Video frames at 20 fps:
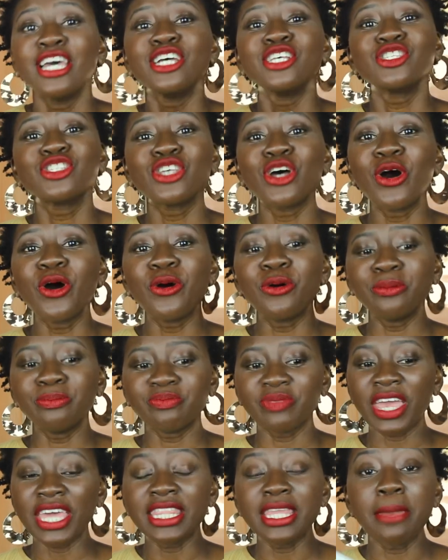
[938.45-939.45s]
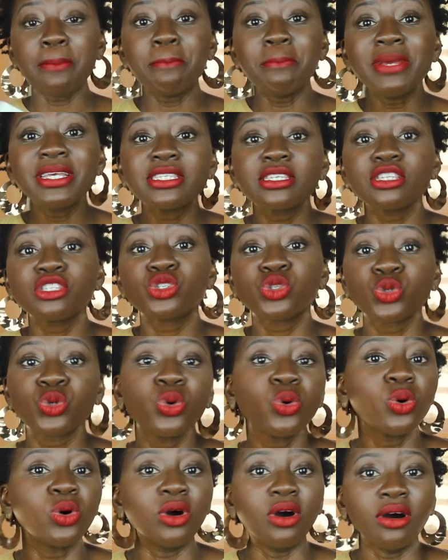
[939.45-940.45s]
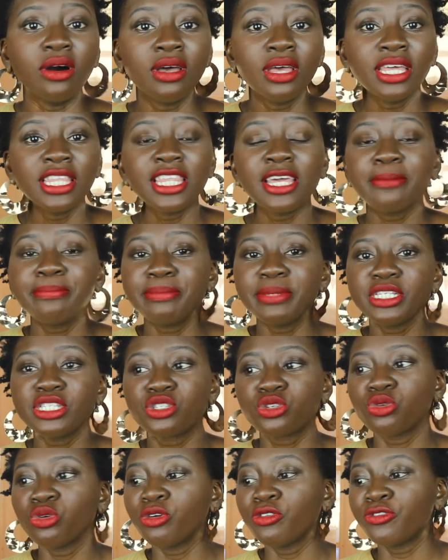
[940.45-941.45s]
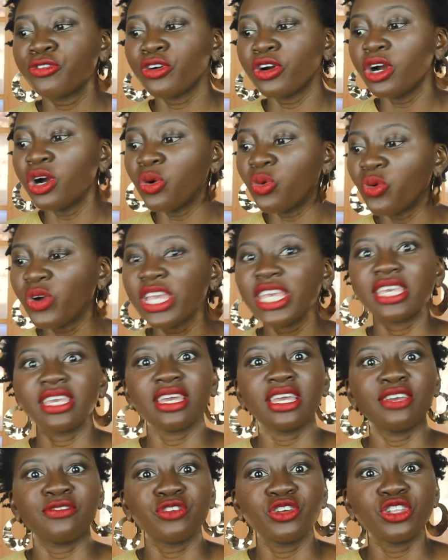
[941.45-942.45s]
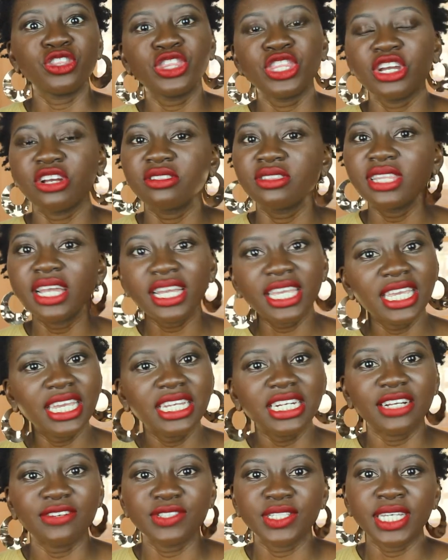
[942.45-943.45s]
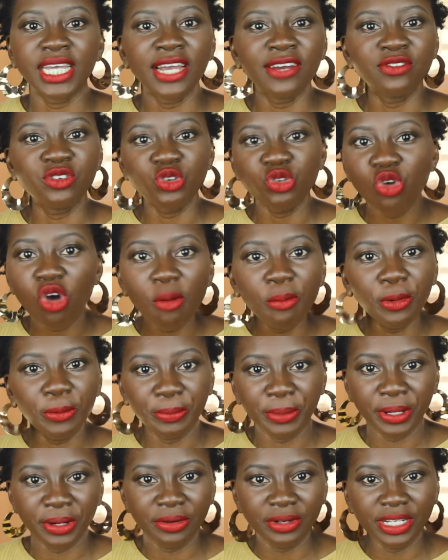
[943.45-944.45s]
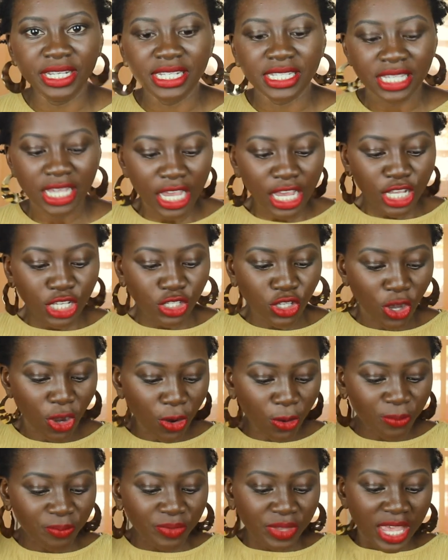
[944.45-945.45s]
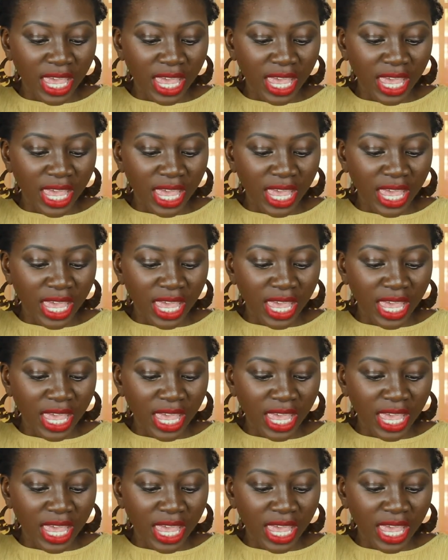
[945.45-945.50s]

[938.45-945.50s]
So, and they miss school. They miss school for a week if they're lucky enough to have normal periods. So